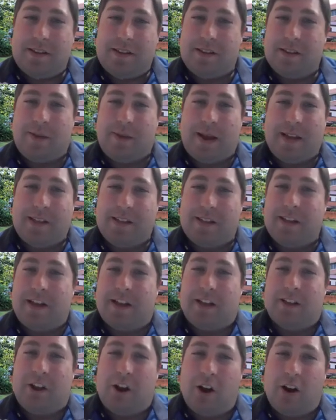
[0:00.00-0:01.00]
This is basically
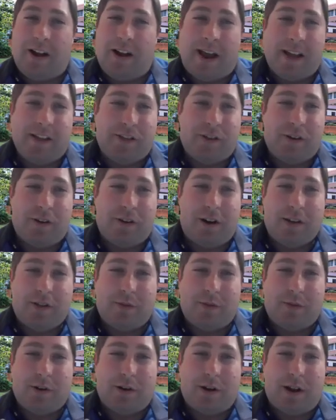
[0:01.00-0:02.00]
a long answer
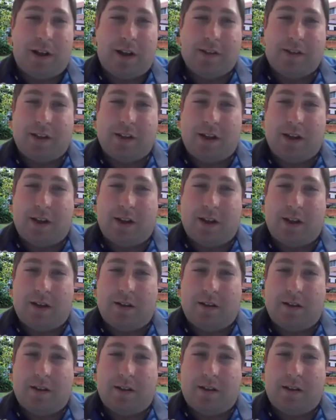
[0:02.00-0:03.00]
as in
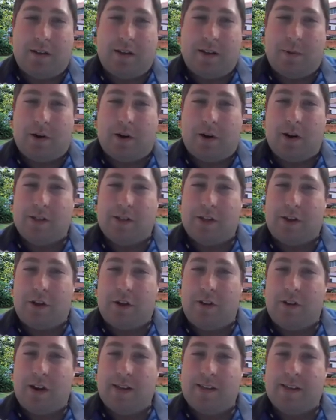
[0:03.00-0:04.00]
regards to
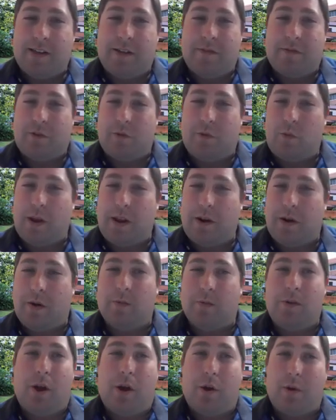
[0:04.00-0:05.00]
COVID-19 for we
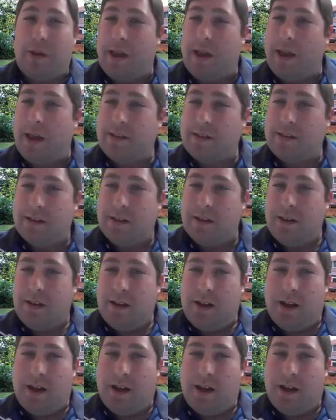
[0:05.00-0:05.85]
don't know yet.